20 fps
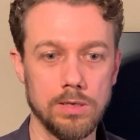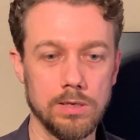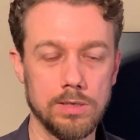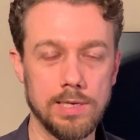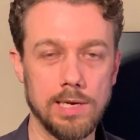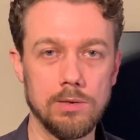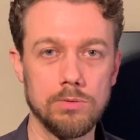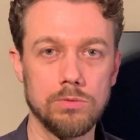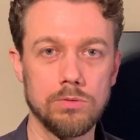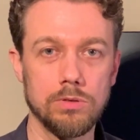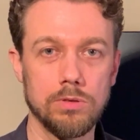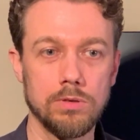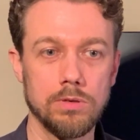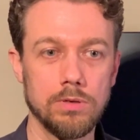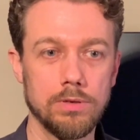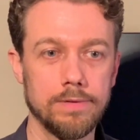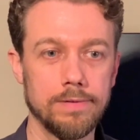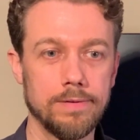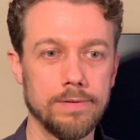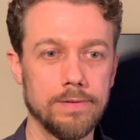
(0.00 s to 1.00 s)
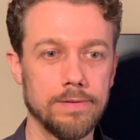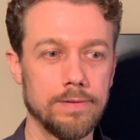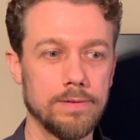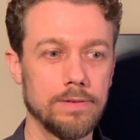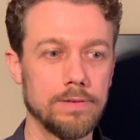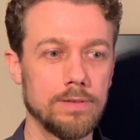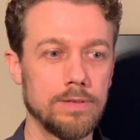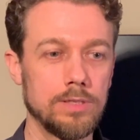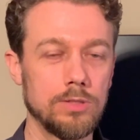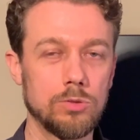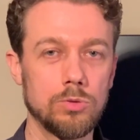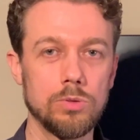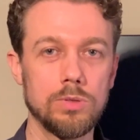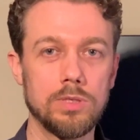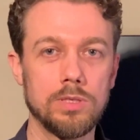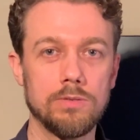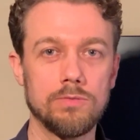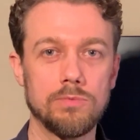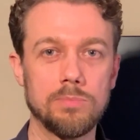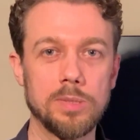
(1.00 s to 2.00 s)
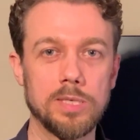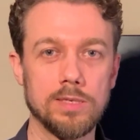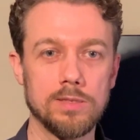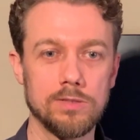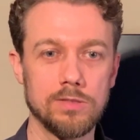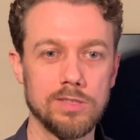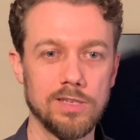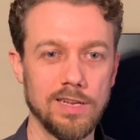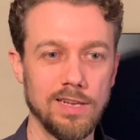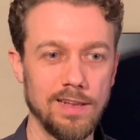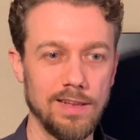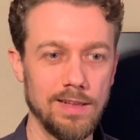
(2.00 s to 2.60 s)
counter-intuitive, because